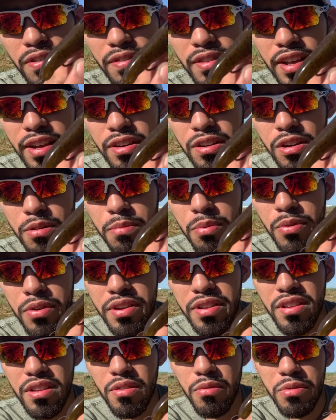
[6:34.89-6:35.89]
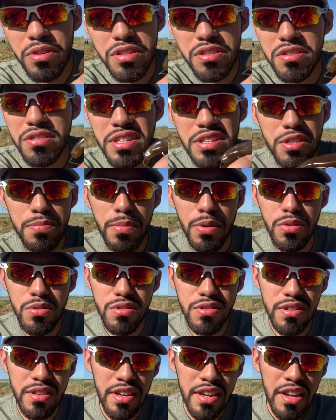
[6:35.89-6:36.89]
that hook point. And we just exposed
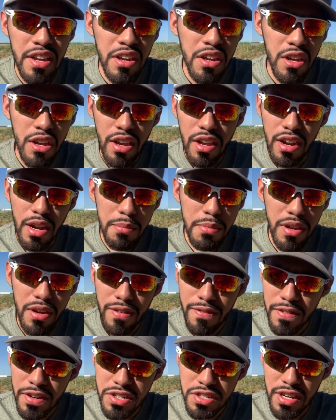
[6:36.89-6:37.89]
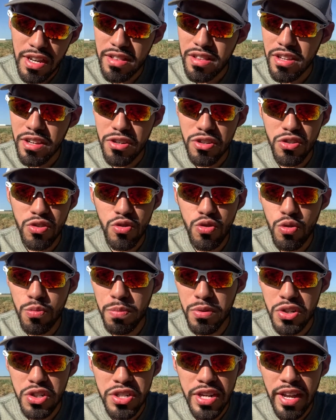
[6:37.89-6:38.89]
it. And I'm going to fish that thing
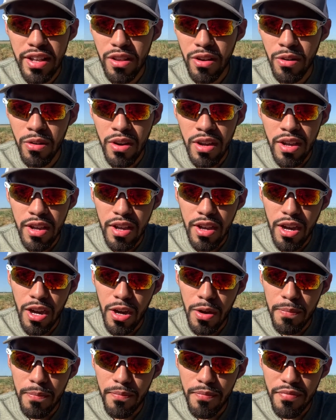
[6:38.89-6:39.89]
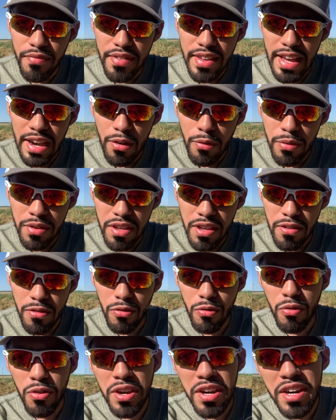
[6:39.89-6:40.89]
super shallow. Now with it
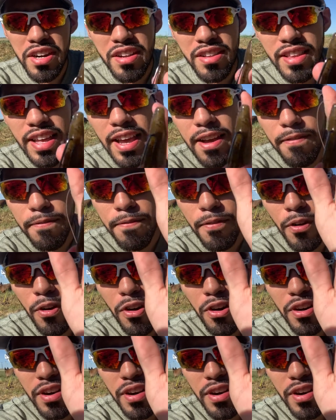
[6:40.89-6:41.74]
rigged that far